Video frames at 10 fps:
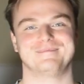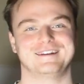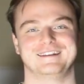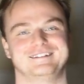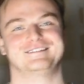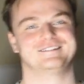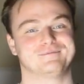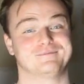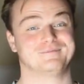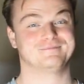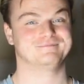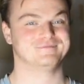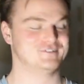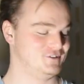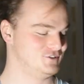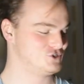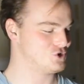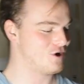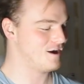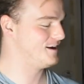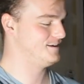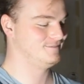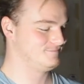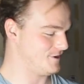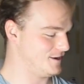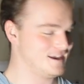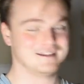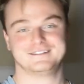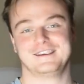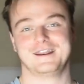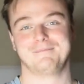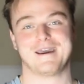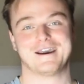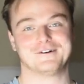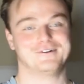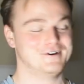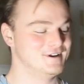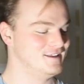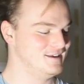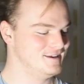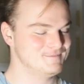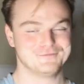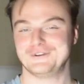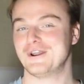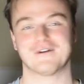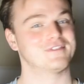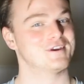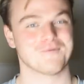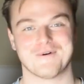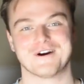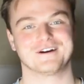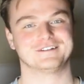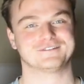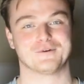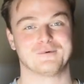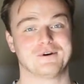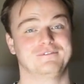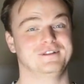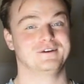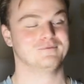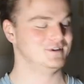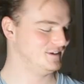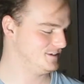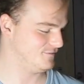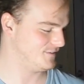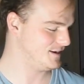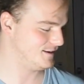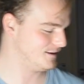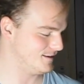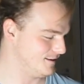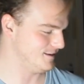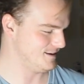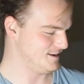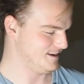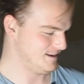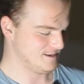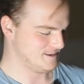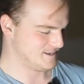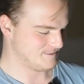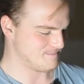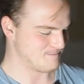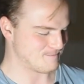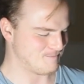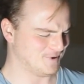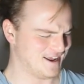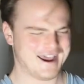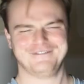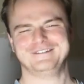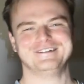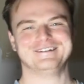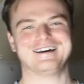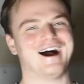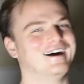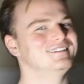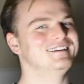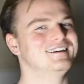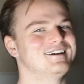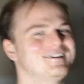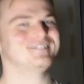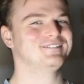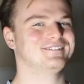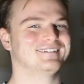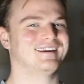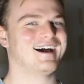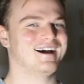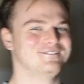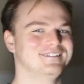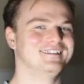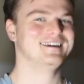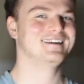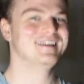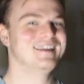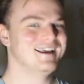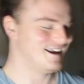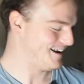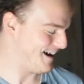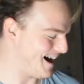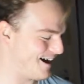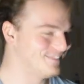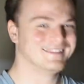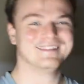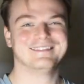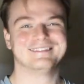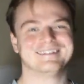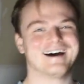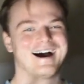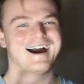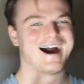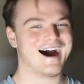minutes just trying again to get it back on. Nothing worked, so we were feeling really defeated. But after, oddly enough, I'm ready to do my coils today.